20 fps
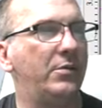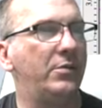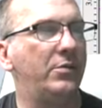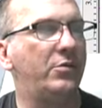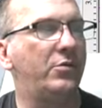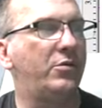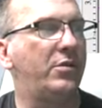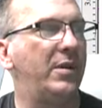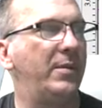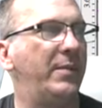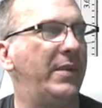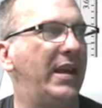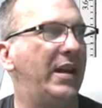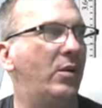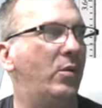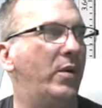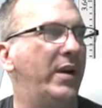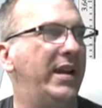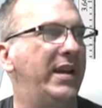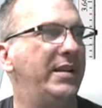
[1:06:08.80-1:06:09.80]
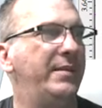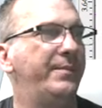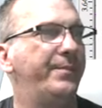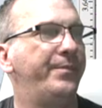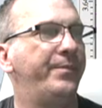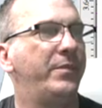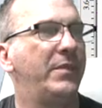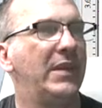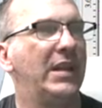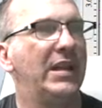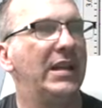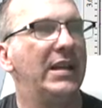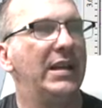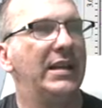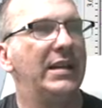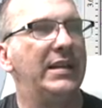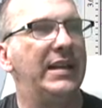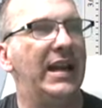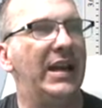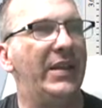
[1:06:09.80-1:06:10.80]
trim that away.
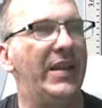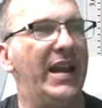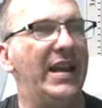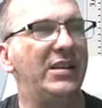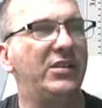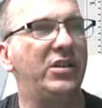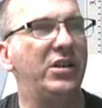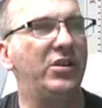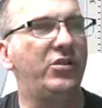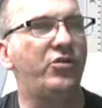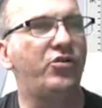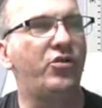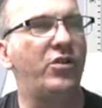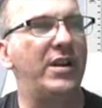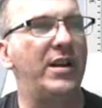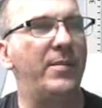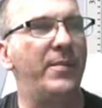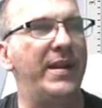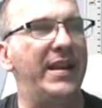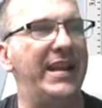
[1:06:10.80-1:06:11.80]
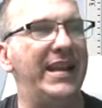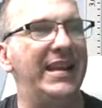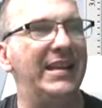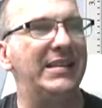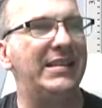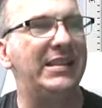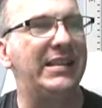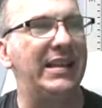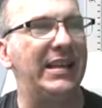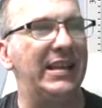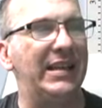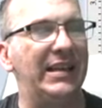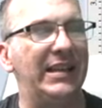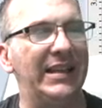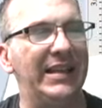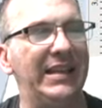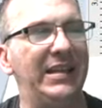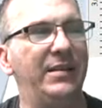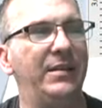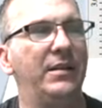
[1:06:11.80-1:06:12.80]
Now that should trim
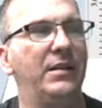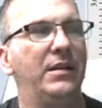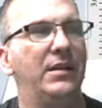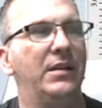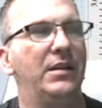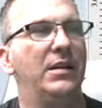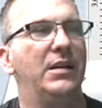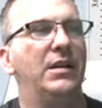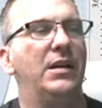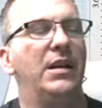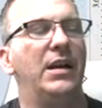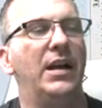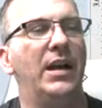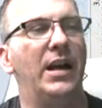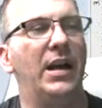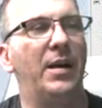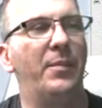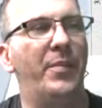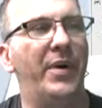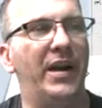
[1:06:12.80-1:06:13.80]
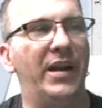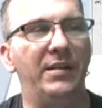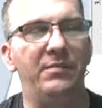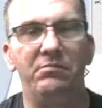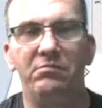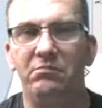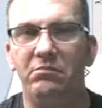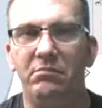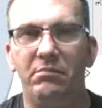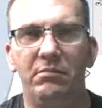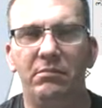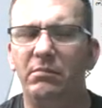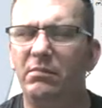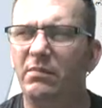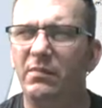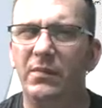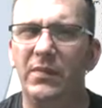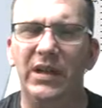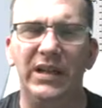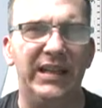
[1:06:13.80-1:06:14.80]
instantly, but
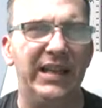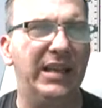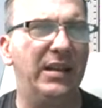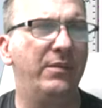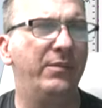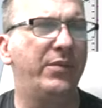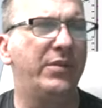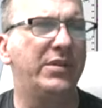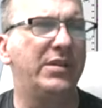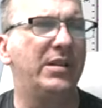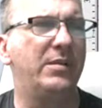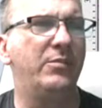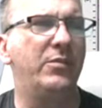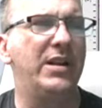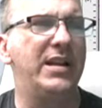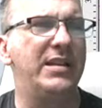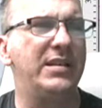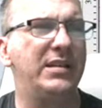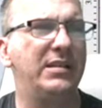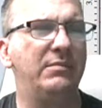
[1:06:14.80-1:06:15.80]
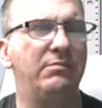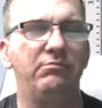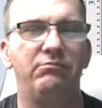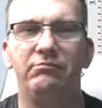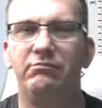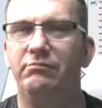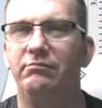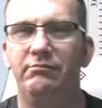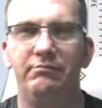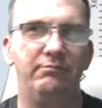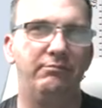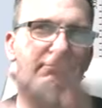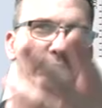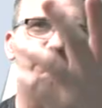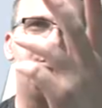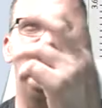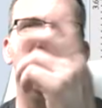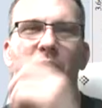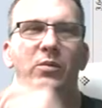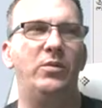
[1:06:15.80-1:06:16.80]
again, for some reason,
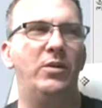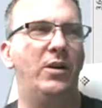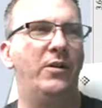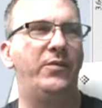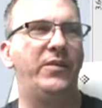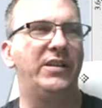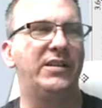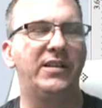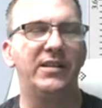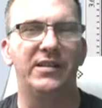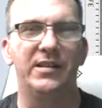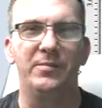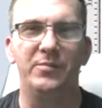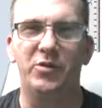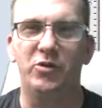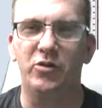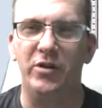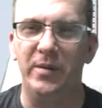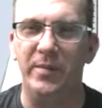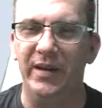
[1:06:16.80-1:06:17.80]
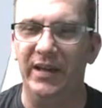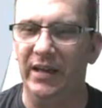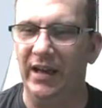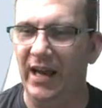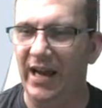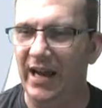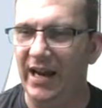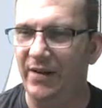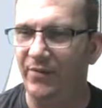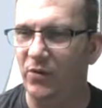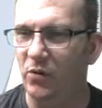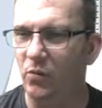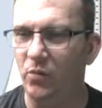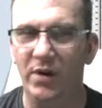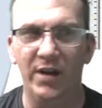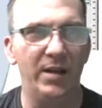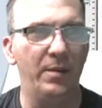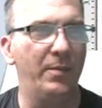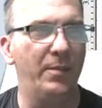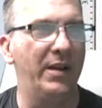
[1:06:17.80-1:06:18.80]
don't know if it's because I'm streaming live or
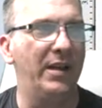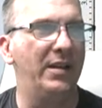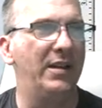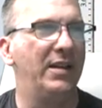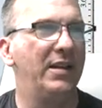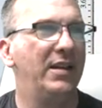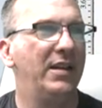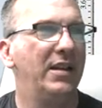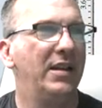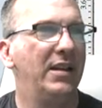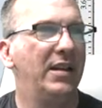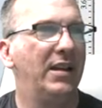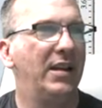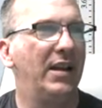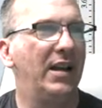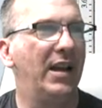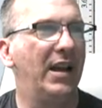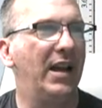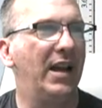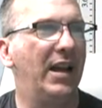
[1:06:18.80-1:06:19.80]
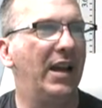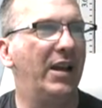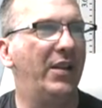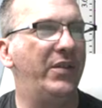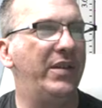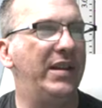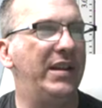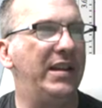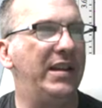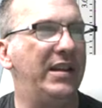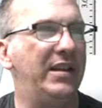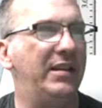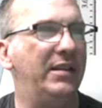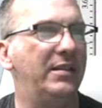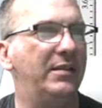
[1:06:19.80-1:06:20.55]
what, but the